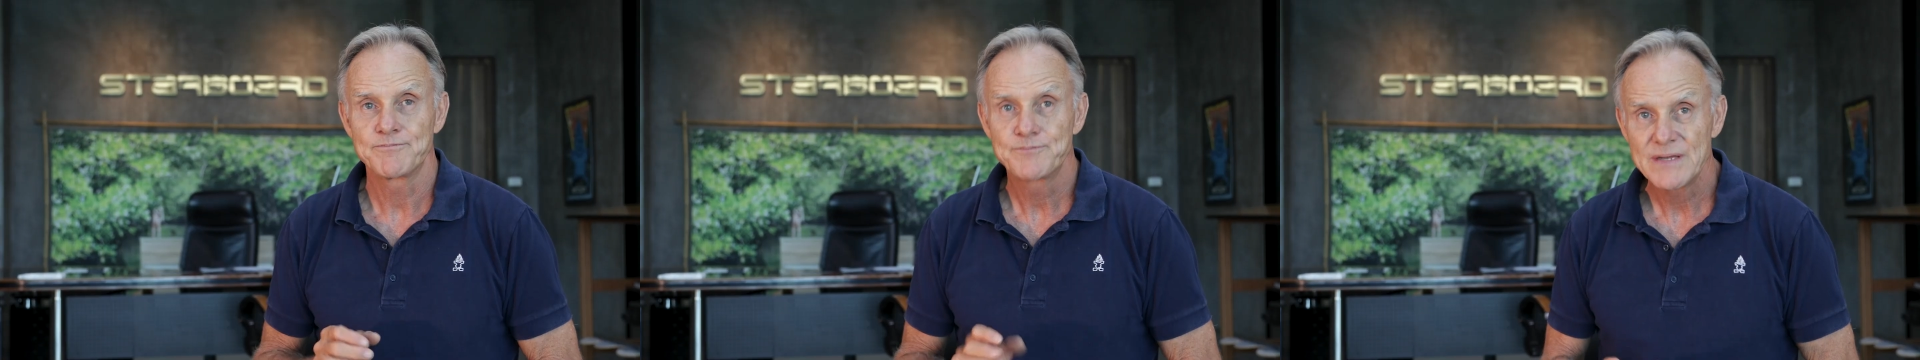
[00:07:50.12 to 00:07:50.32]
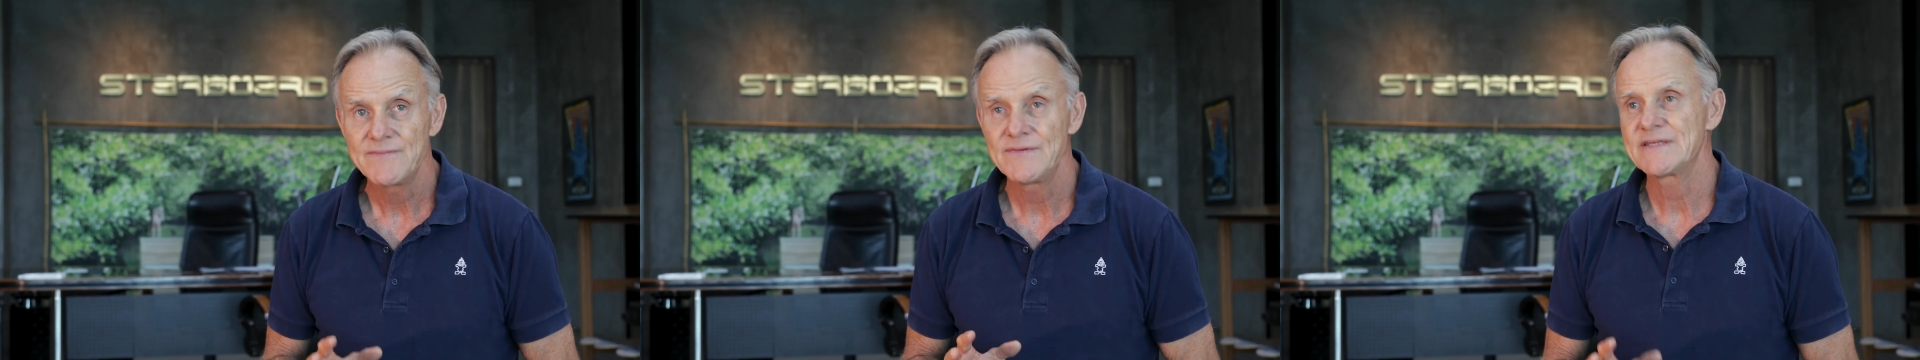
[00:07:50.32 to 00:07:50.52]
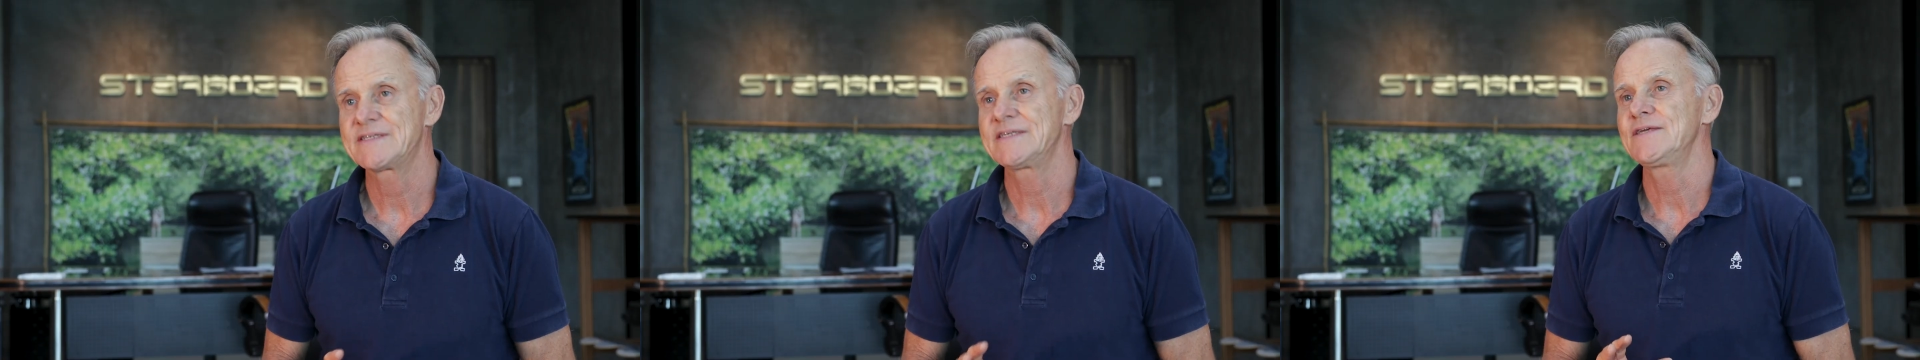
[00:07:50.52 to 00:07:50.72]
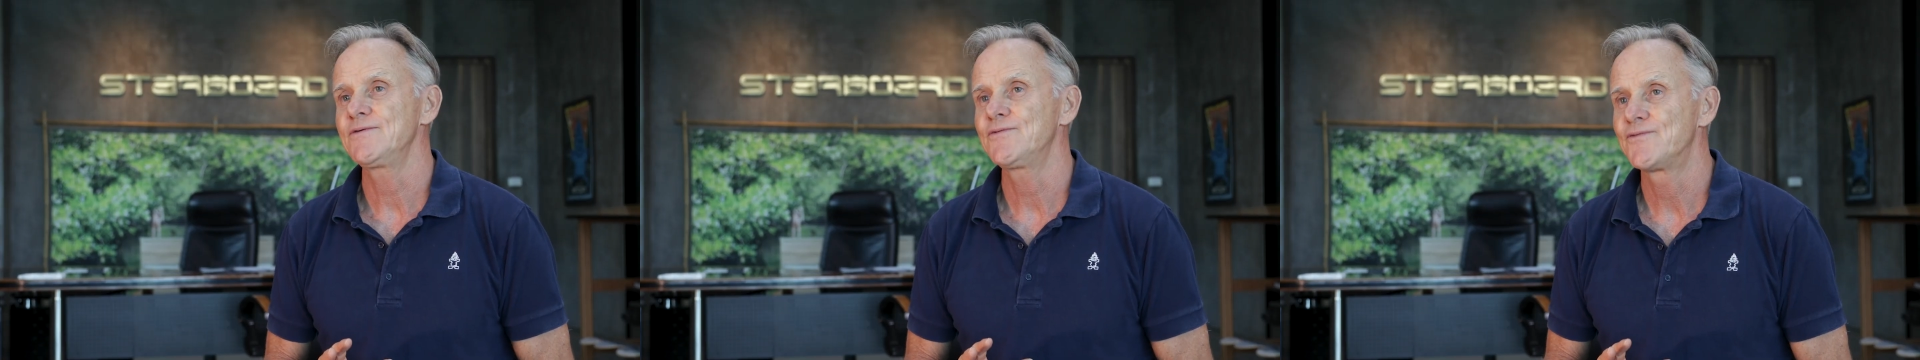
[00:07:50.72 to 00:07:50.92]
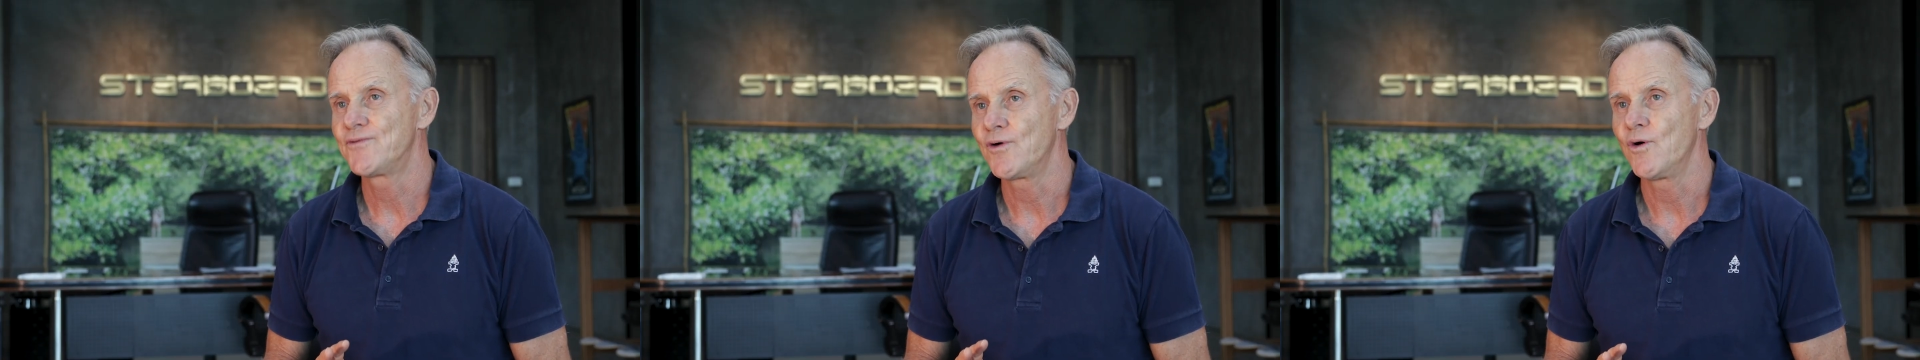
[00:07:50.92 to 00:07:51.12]
PVC
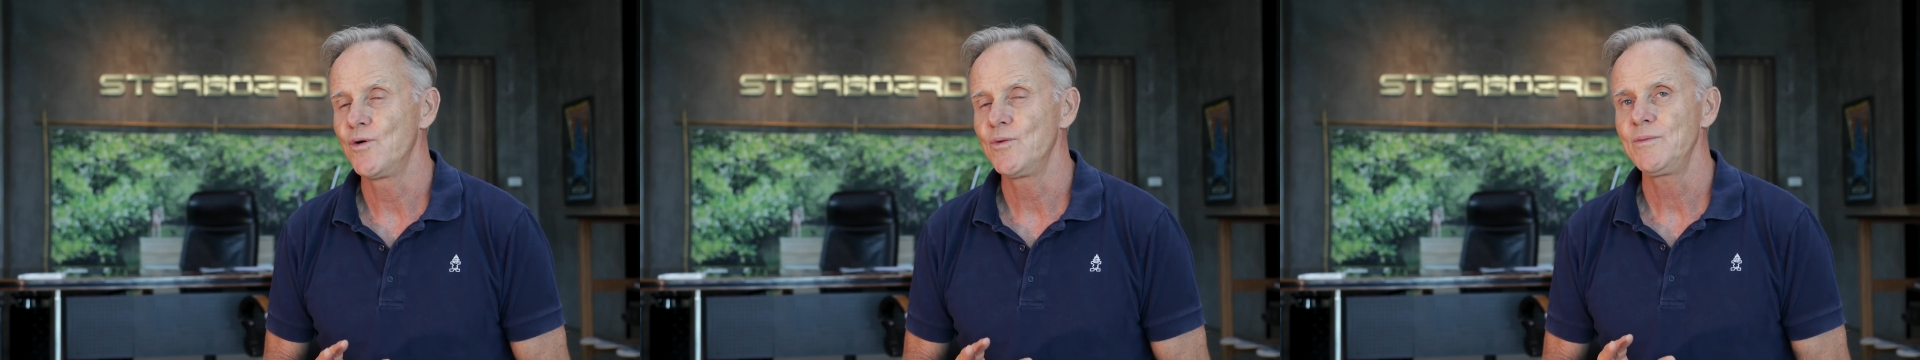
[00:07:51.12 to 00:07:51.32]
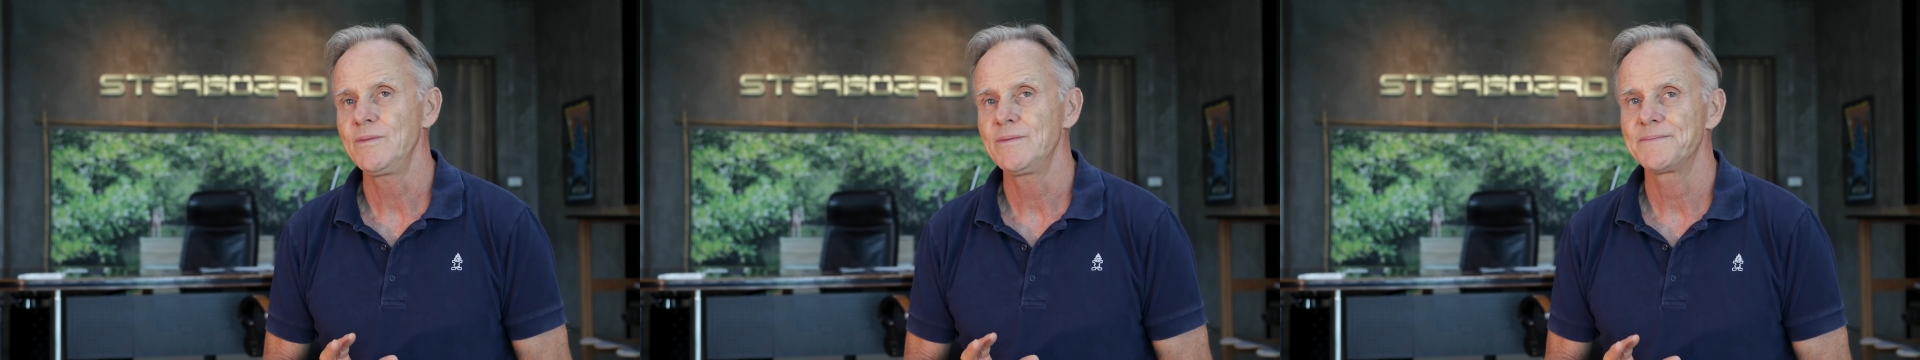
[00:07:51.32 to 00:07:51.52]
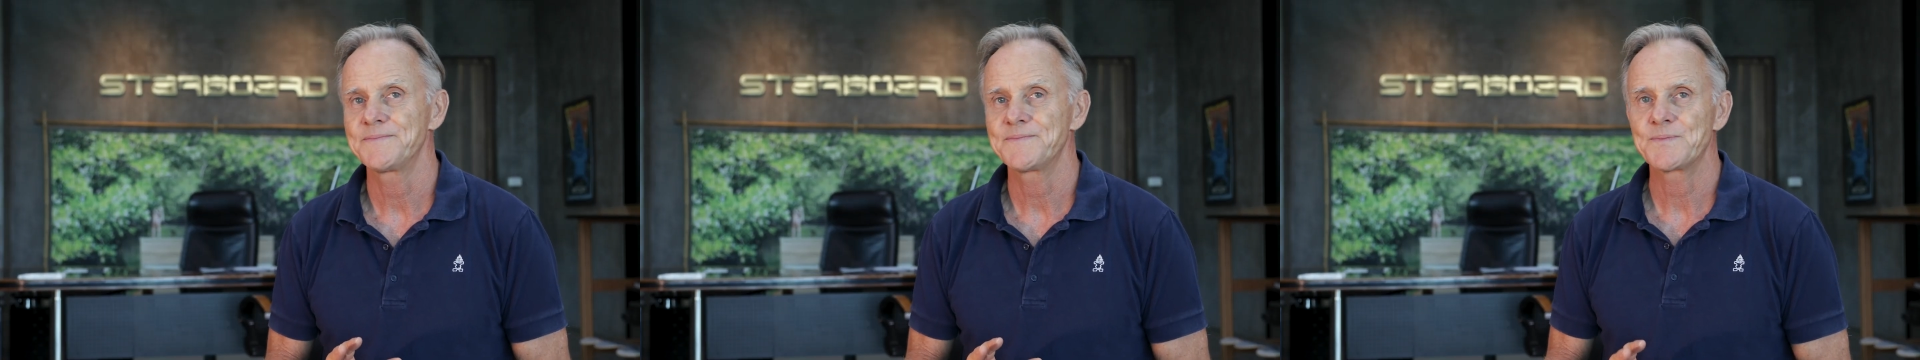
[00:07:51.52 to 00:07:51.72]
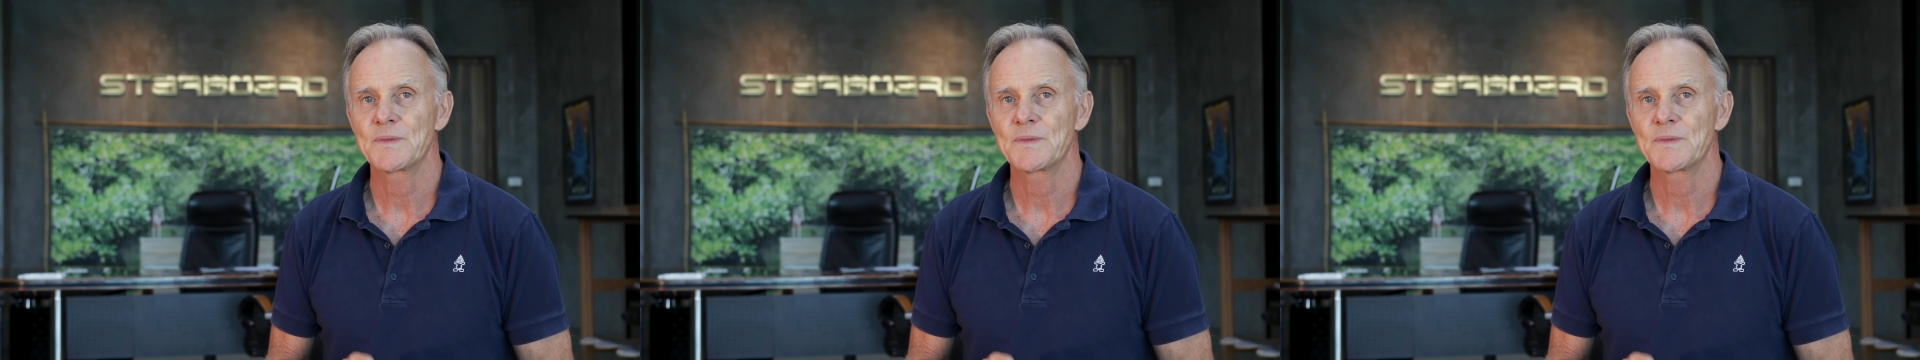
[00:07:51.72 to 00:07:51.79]
foam,